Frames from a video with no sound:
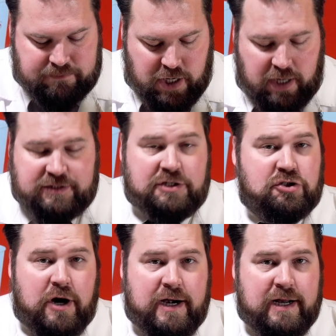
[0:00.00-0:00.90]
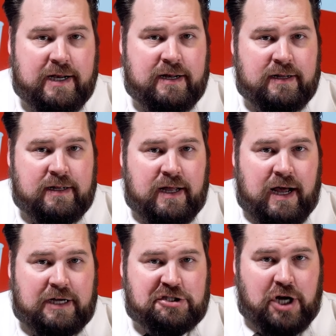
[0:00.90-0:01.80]
concentrated
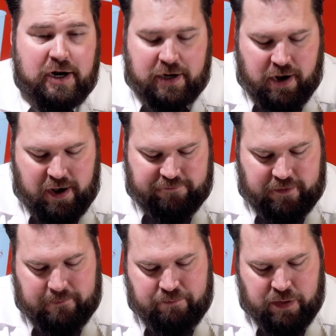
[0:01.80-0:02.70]
shot of coffee.